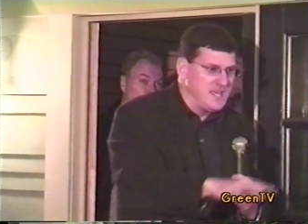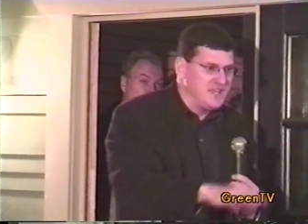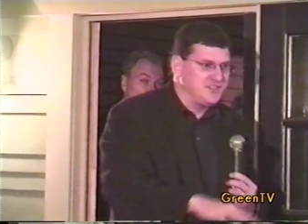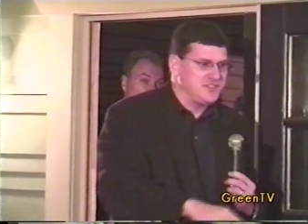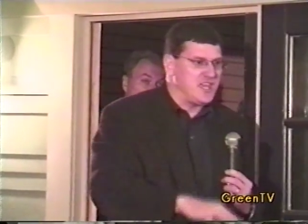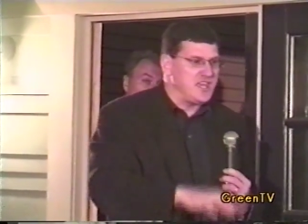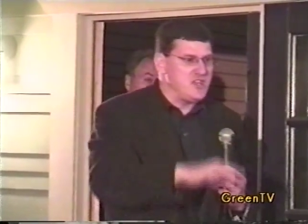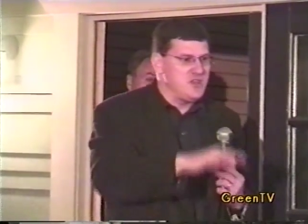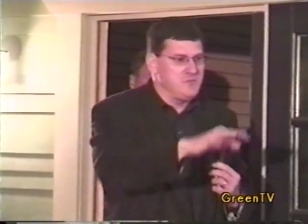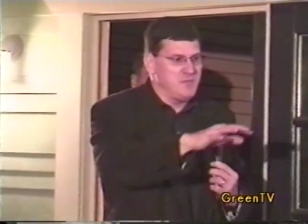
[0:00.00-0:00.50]

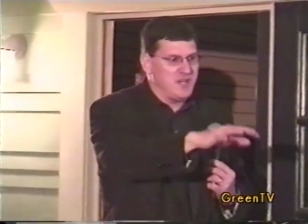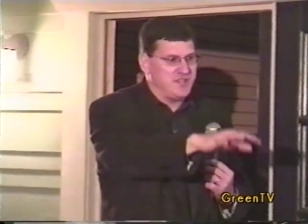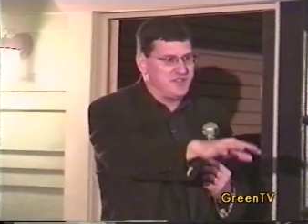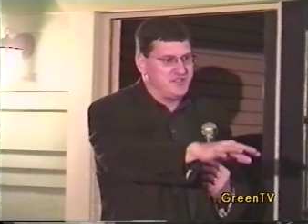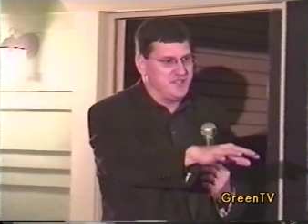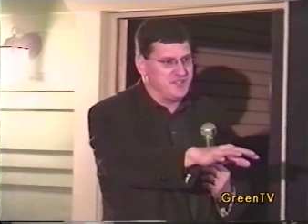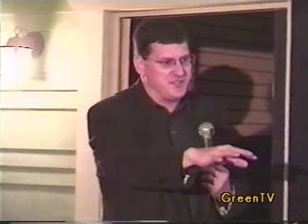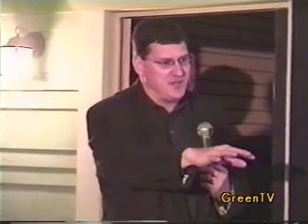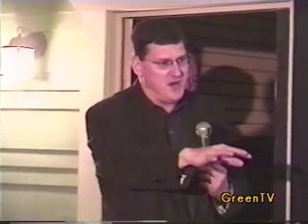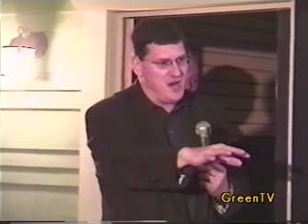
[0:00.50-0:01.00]
say you
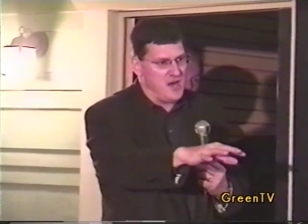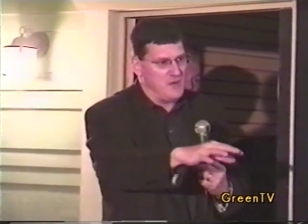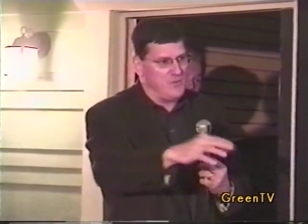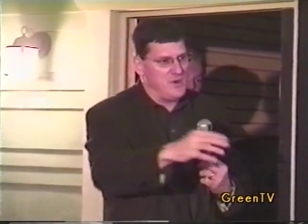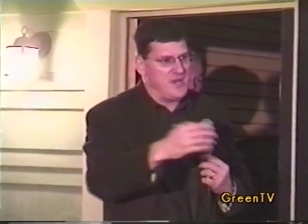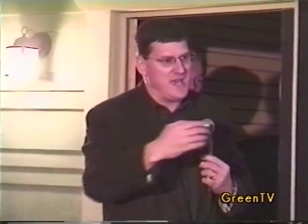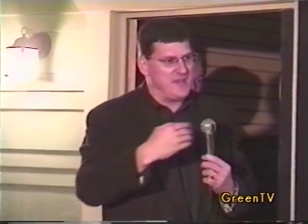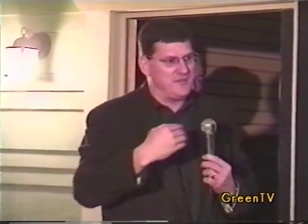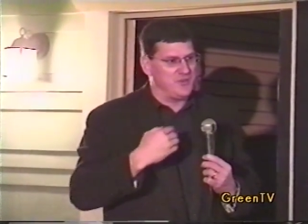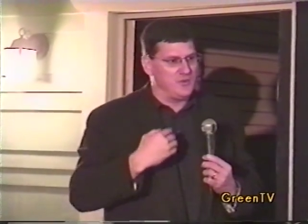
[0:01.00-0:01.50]
must disarm,
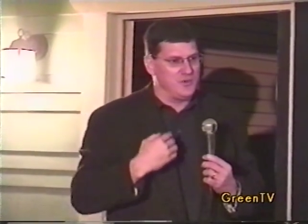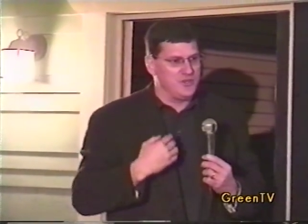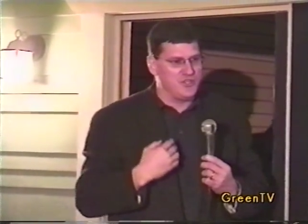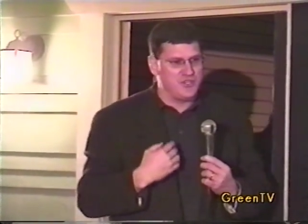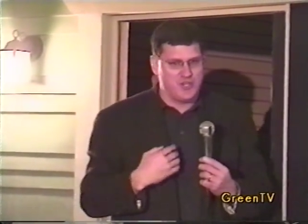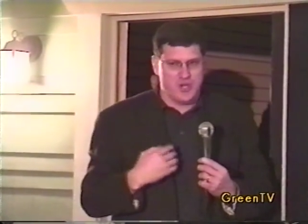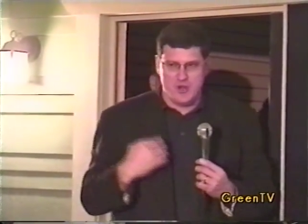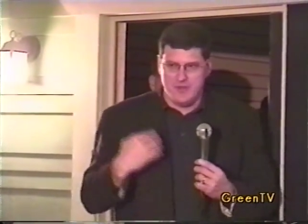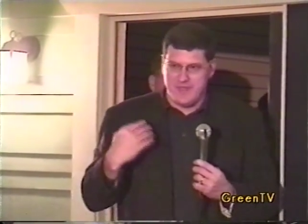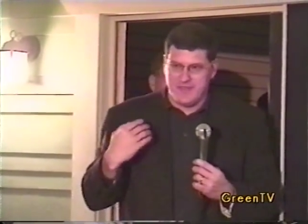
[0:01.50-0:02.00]
we have to
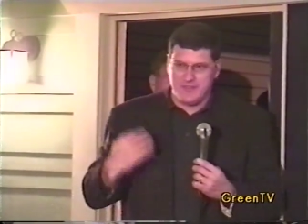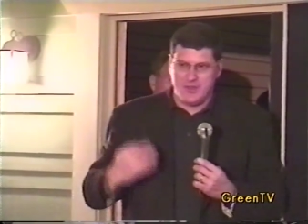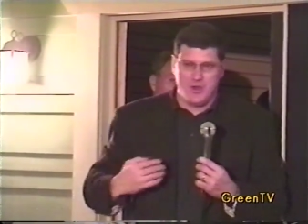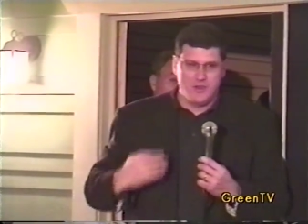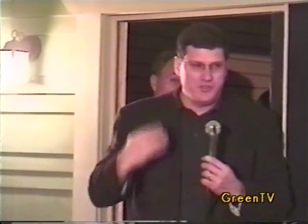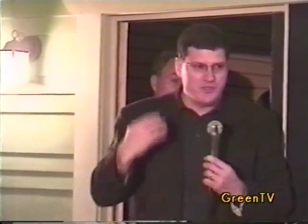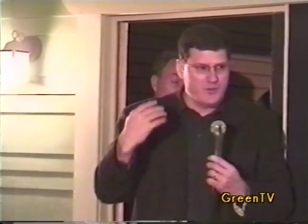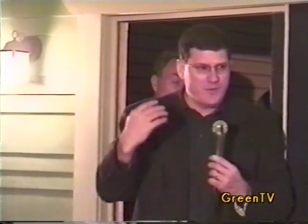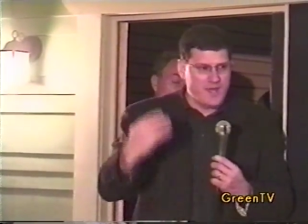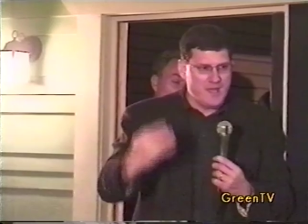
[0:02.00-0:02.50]
ensure that
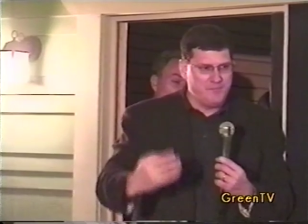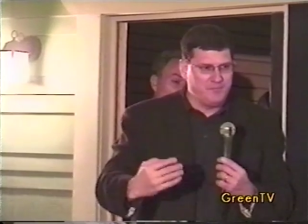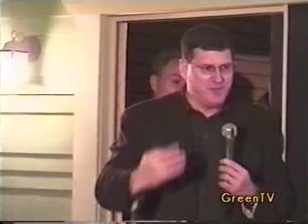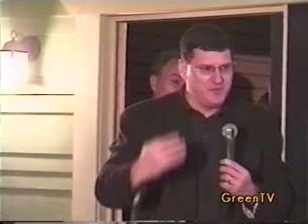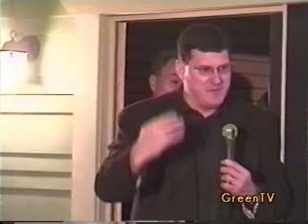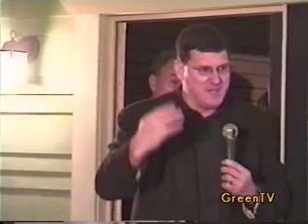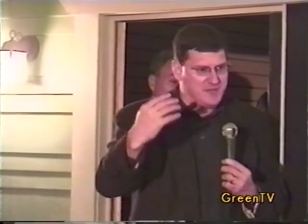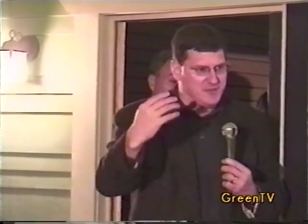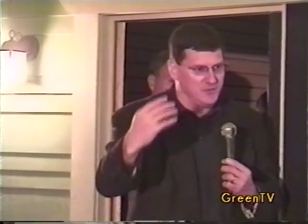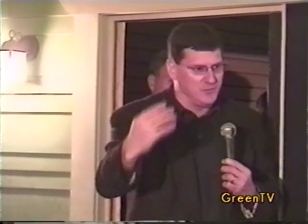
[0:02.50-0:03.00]
those who
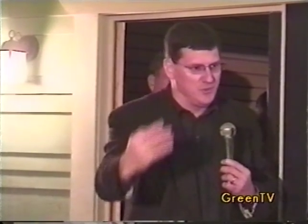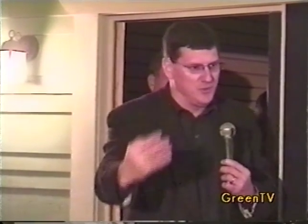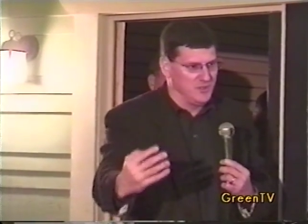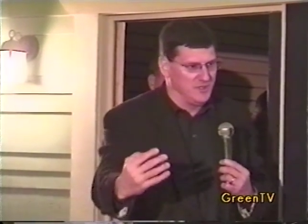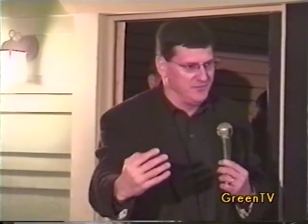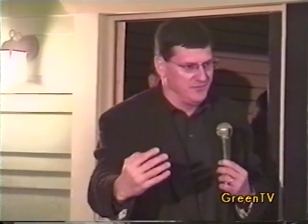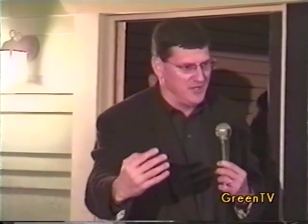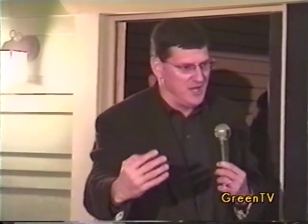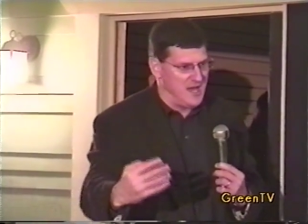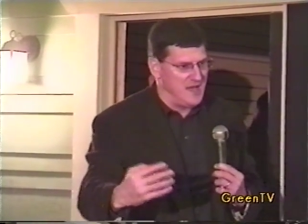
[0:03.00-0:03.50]
implement the
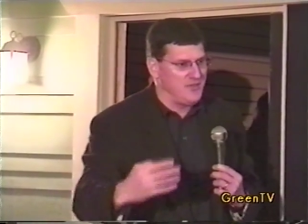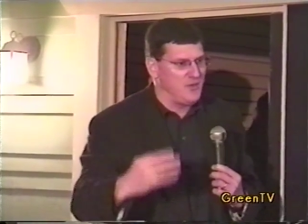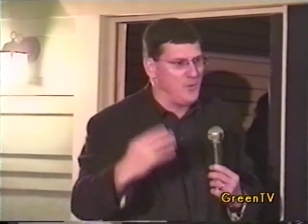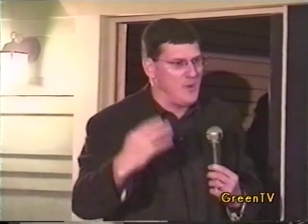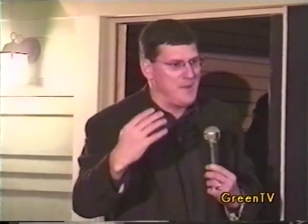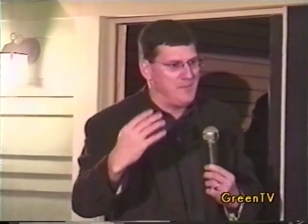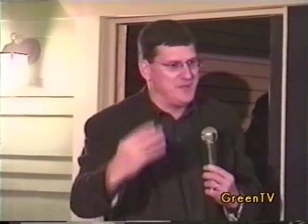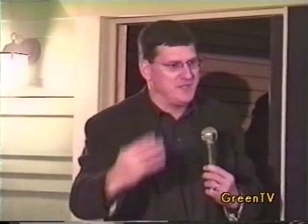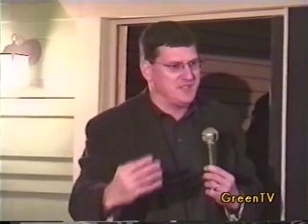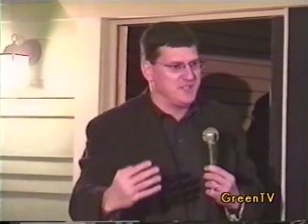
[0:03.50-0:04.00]
rule of law, the
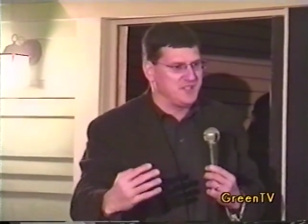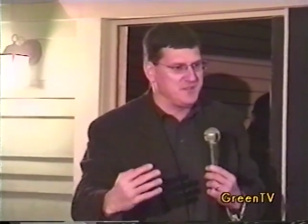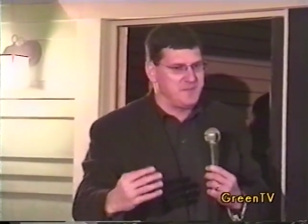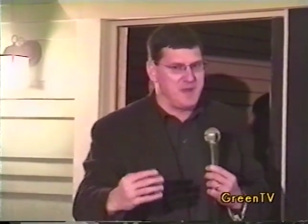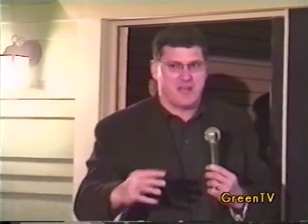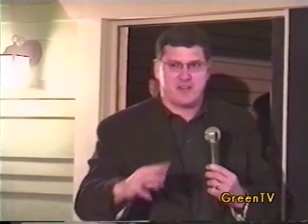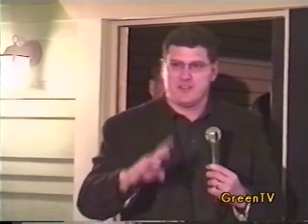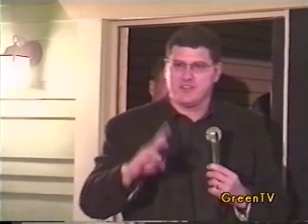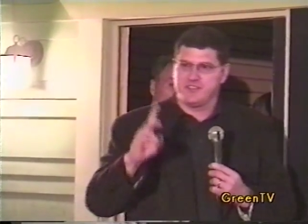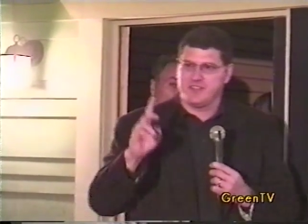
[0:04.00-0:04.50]
weapons
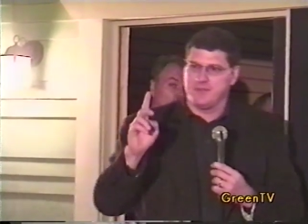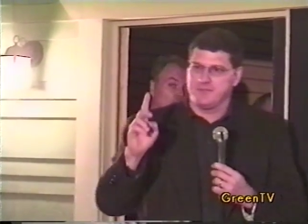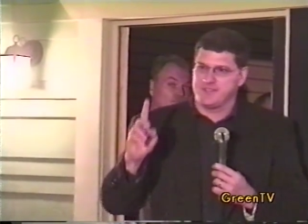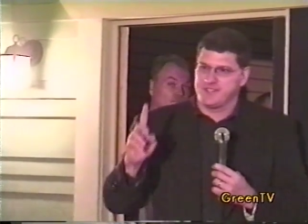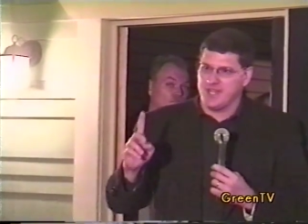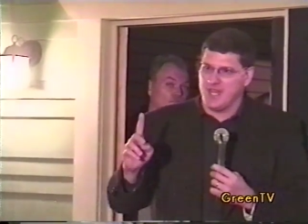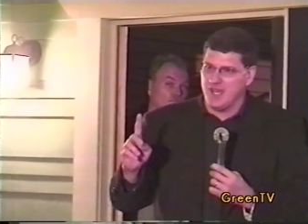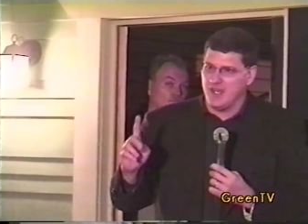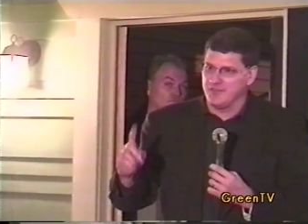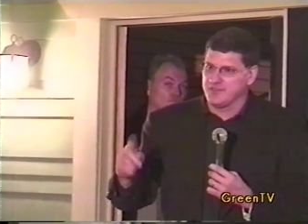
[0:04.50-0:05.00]
inspectors
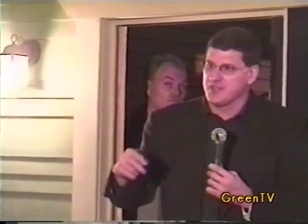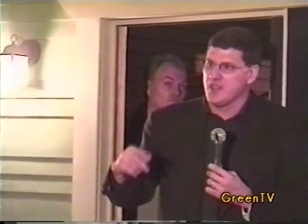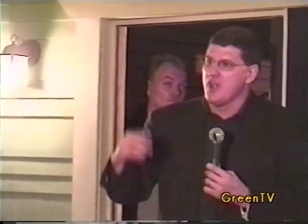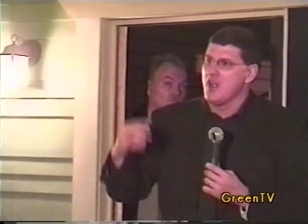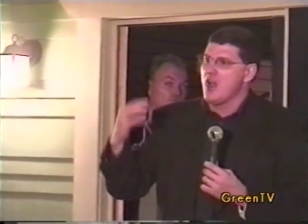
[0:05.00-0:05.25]
themselves,